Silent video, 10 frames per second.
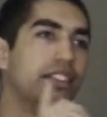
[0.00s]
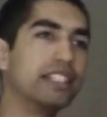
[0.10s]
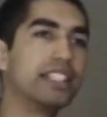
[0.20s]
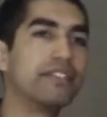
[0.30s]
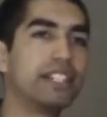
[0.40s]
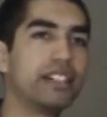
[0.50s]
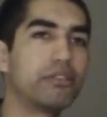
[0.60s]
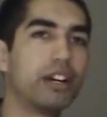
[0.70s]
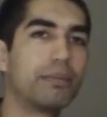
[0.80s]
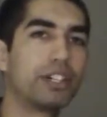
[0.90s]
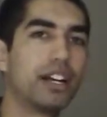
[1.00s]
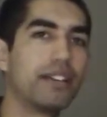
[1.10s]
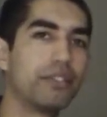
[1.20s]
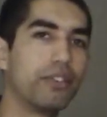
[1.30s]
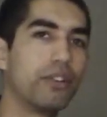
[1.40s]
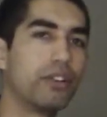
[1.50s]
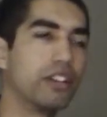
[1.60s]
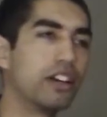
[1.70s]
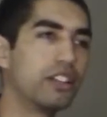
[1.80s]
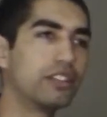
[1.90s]
the DVD ROM drive or
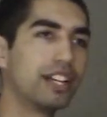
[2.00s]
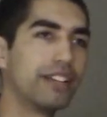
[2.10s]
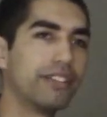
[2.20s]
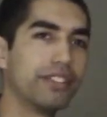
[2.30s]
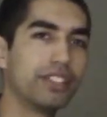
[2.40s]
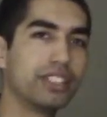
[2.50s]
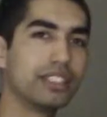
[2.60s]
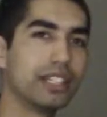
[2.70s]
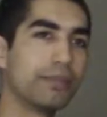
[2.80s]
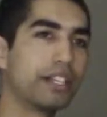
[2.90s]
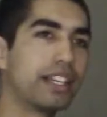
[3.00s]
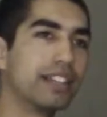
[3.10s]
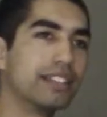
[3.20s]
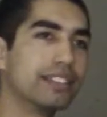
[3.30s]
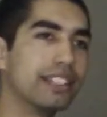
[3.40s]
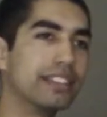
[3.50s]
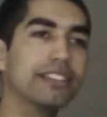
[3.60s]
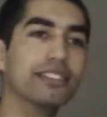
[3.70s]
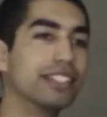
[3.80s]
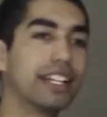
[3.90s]
the hard drive just because
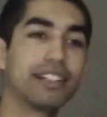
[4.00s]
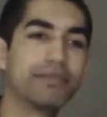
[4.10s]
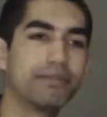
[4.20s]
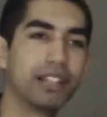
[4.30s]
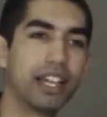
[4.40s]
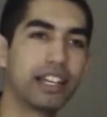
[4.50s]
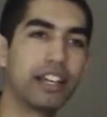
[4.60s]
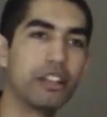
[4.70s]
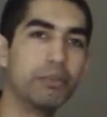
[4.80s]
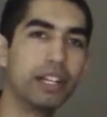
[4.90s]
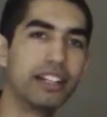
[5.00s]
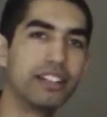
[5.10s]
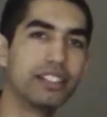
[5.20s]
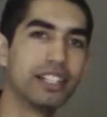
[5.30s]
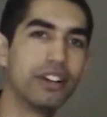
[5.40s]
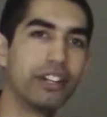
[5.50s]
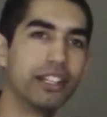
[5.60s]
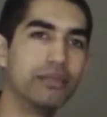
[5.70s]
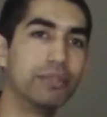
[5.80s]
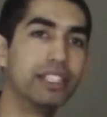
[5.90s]
it'll take like another minute or so and
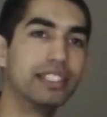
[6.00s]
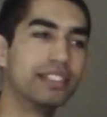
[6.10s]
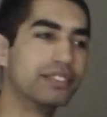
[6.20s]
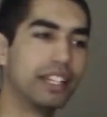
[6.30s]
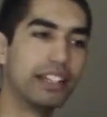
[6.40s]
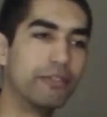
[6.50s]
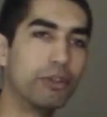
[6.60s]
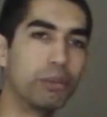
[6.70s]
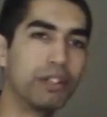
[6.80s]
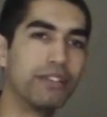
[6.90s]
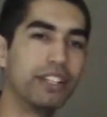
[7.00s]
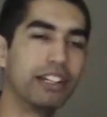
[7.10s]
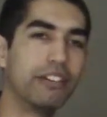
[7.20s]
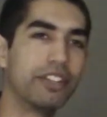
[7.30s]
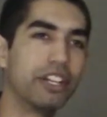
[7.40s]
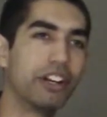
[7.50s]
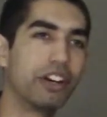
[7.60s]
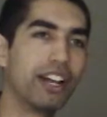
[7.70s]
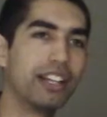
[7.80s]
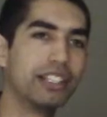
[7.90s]
it'll be an informative video if you don't know
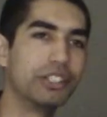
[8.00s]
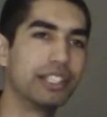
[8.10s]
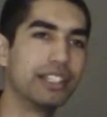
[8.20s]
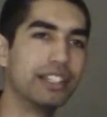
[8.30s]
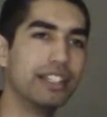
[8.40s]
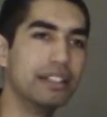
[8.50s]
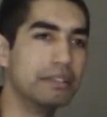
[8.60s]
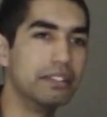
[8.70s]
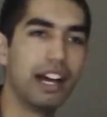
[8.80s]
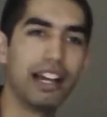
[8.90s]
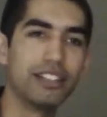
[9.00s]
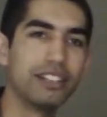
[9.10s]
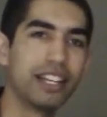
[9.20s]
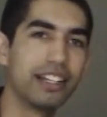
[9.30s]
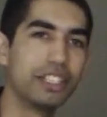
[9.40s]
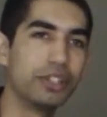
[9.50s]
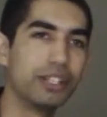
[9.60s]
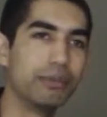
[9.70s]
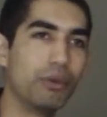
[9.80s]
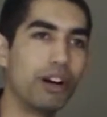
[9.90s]
how to do it. I learned how to do
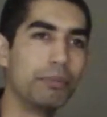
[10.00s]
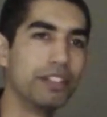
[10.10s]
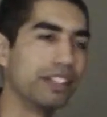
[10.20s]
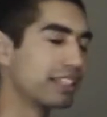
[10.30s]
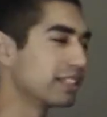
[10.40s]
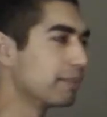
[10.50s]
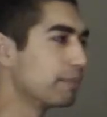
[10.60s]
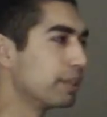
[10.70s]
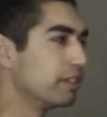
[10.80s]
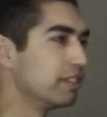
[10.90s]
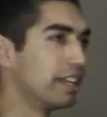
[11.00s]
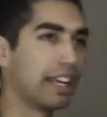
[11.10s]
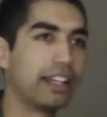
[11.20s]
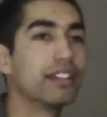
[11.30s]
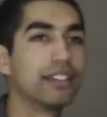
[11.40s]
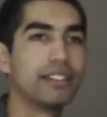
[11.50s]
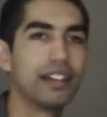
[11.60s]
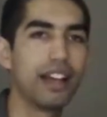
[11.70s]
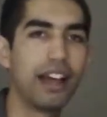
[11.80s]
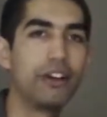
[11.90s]
it while building this computer and
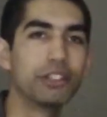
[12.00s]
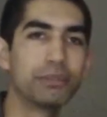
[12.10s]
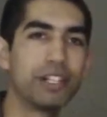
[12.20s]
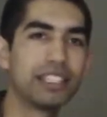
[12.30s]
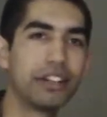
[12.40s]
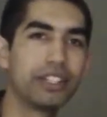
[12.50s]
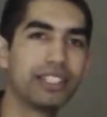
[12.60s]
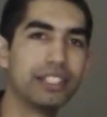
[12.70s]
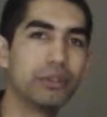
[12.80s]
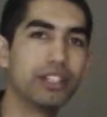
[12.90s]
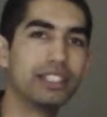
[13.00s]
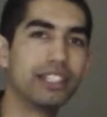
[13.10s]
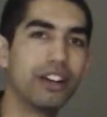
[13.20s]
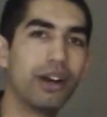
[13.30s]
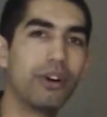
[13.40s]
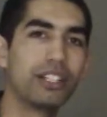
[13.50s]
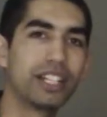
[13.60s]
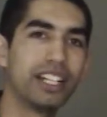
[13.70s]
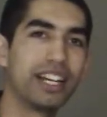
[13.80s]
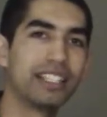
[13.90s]
I was surprised how easy it was so I want to
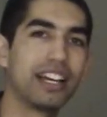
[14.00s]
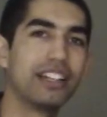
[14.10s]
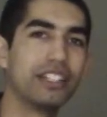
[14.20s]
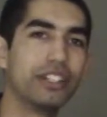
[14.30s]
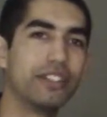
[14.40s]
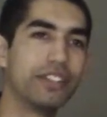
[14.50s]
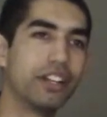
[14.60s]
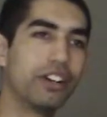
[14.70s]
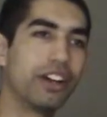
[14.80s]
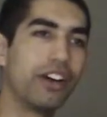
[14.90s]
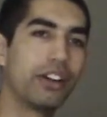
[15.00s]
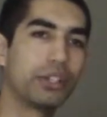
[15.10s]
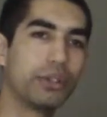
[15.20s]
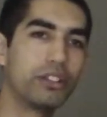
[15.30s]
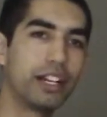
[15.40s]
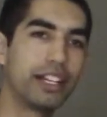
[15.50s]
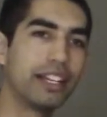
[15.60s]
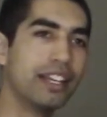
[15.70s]
show you guys how to do it if you don't know how to already.